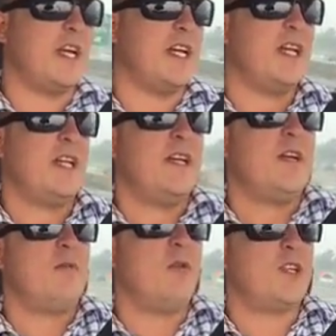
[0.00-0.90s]
it,
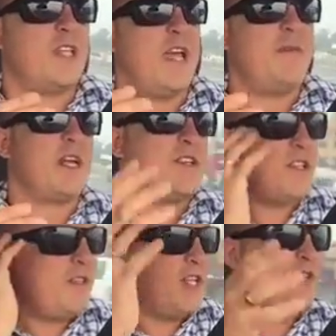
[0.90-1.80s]
what's happening is
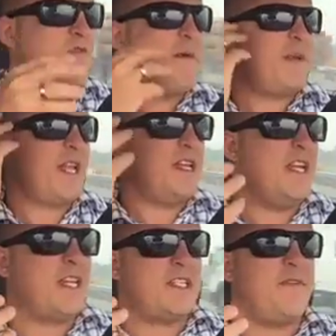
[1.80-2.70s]
that they're drumming that
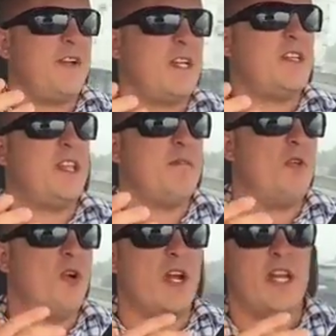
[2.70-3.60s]
negativity into their
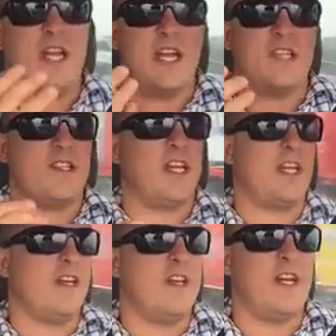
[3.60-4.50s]
mind, and hence they're
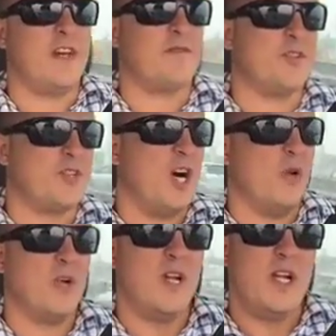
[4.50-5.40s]
getting a negative result.
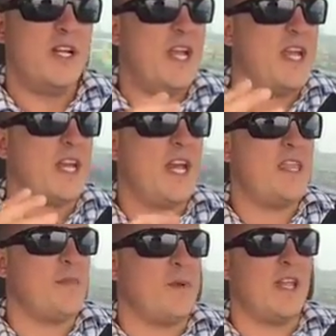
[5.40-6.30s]
Now, you can
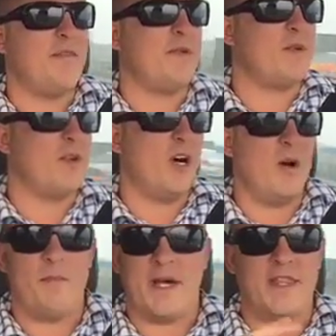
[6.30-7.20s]
either believe me or
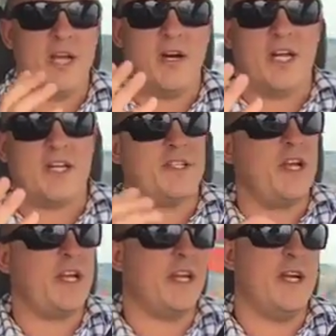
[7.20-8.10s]
not, but that, I can
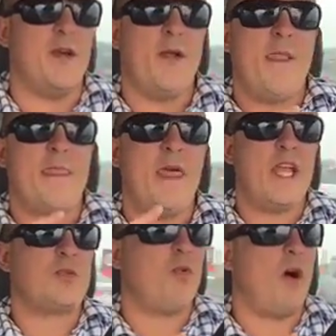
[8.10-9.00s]
tell you,
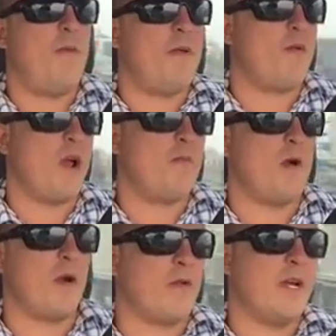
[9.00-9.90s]
that's why people don't
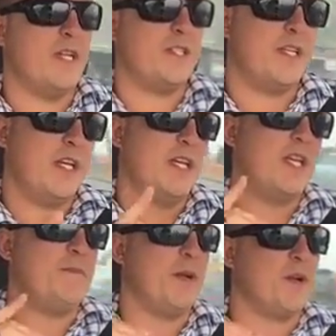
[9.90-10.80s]
progress,
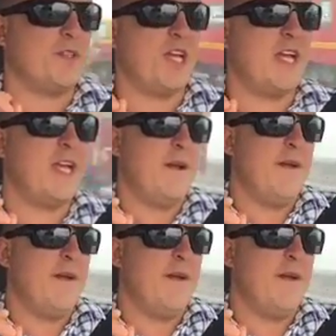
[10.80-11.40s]
is because they